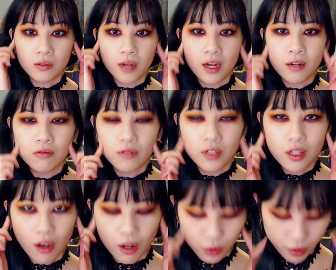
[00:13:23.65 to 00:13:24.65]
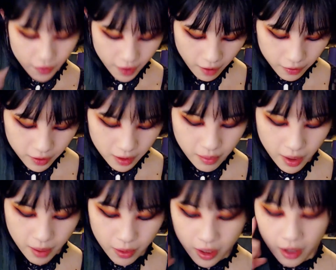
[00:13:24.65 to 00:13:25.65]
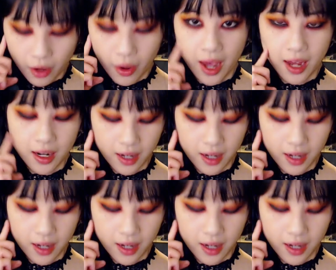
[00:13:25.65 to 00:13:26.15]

I don't really contour very often, but I'm gonna go ahead